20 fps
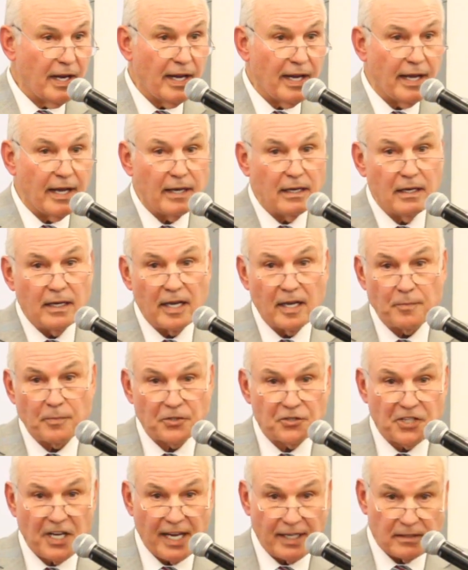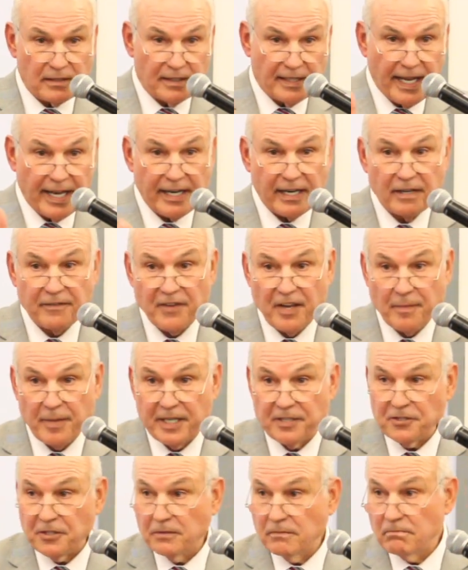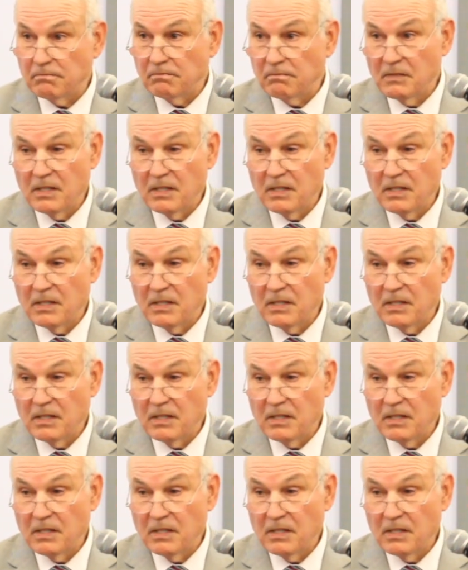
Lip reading: ahead and project a negative image,